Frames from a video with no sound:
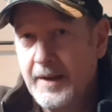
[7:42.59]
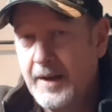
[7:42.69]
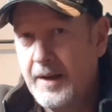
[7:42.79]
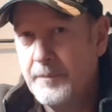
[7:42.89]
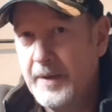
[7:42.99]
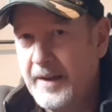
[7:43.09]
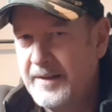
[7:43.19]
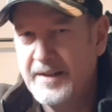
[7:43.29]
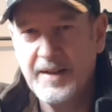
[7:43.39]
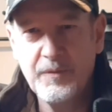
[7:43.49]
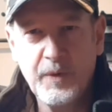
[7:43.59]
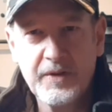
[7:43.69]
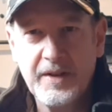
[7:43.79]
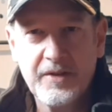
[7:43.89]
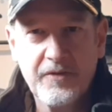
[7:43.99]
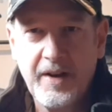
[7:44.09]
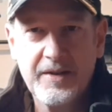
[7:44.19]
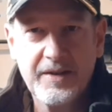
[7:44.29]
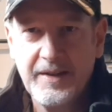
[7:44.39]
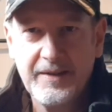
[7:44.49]
And it seemed once it
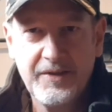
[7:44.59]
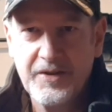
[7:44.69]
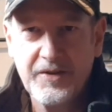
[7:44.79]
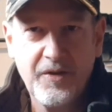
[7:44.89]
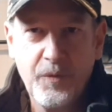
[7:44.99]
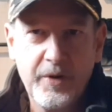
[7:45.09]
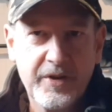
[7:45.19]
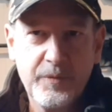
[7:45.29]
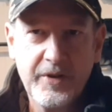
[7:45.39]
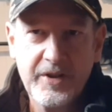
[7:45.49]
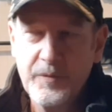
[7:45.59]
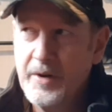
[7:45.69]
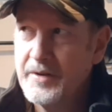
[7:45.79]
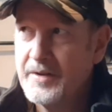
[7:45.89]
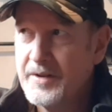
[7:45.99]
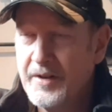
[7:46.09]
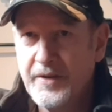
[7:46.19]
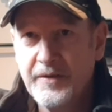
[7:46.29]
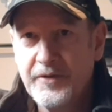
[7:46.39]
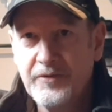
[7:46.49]
scratched, it just got worse and worse and worse. So
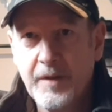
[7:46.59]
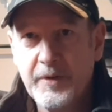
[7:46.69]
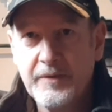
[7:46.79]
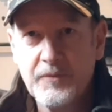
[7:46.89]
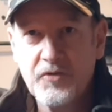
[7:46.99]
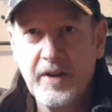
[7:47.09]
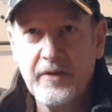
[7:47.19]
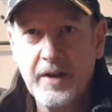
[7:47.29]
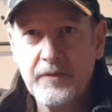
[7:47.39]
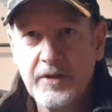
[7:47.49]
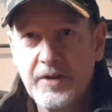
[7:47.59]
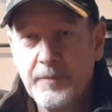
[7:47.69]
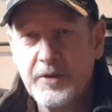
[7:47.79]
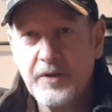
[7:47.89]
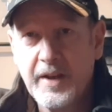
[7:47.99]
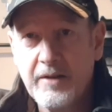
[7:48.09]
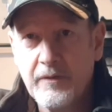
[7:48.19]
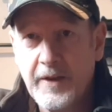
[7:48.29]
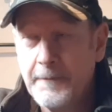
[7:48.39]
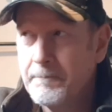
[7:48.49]
the rubber shroud over the top took care
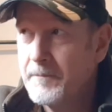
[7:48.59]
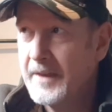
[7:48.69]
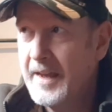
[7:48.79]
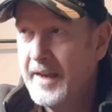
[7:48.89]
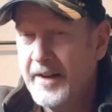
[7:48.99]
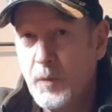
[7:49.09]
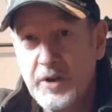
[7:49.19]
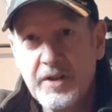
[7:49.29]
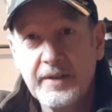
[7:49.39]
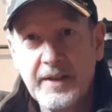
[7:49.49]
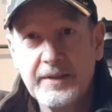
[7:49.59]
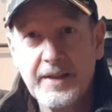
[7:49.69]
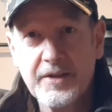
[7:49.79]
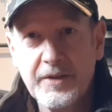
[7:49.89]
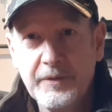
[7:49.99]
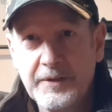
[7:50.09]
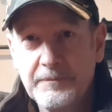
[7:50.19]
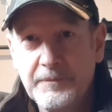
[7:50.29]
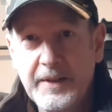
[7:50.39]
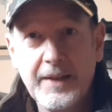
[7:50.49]
of that. And I wish I'd done that sooner,
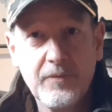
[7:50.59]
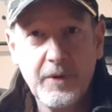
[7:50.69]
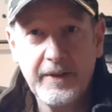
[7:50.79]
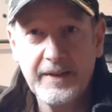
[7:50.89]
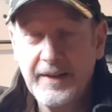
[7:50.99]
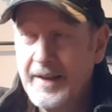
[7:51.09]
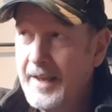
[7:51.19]
but never mind.